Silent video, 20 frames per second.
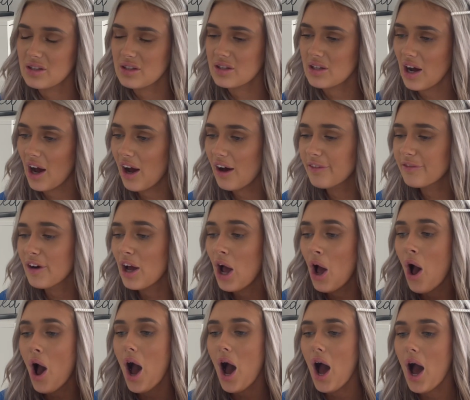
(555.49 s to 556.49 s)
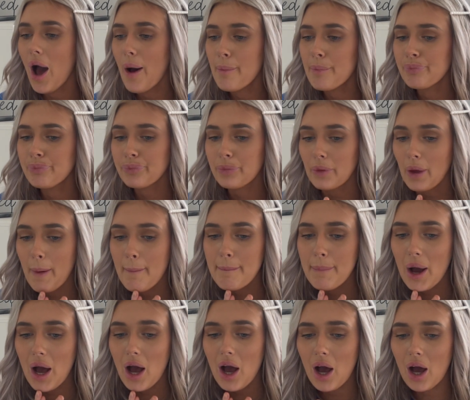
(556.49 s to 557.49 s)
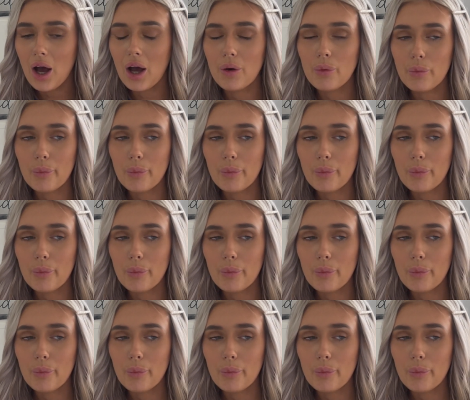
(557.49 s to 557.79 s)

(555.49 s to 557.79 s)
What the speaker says: stuff. But